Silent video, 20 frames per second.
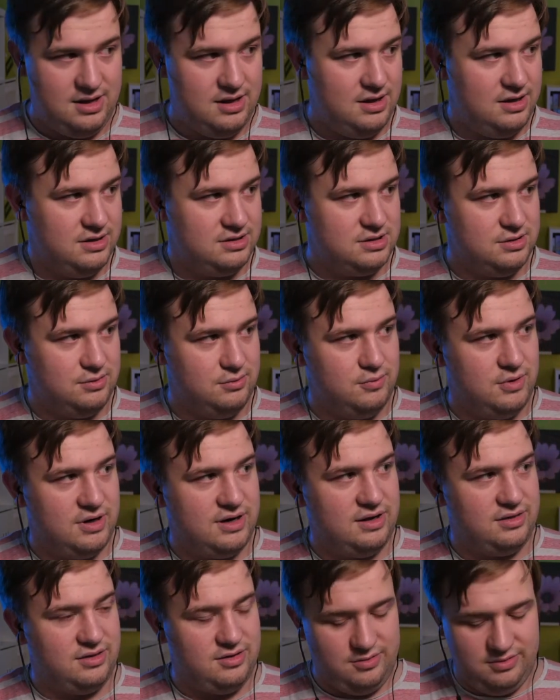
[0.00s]
So what I
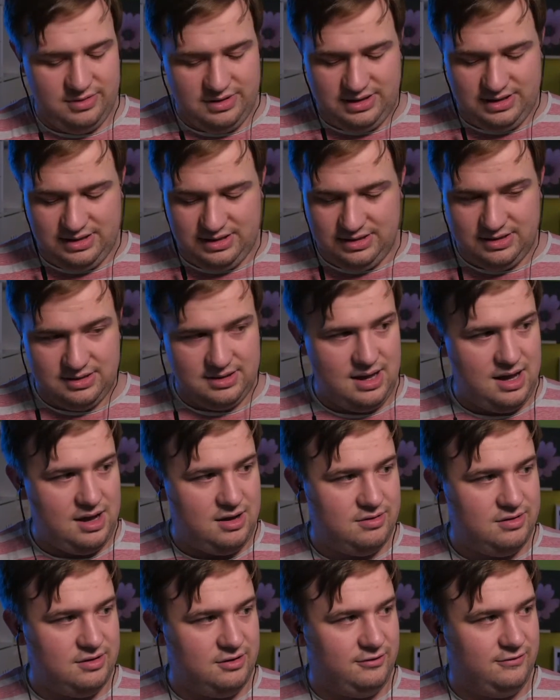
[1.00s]
do in here now
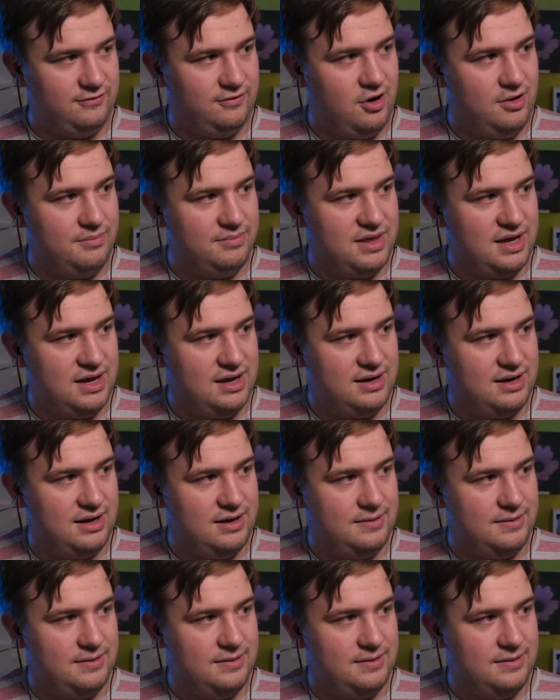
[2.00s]
is form data,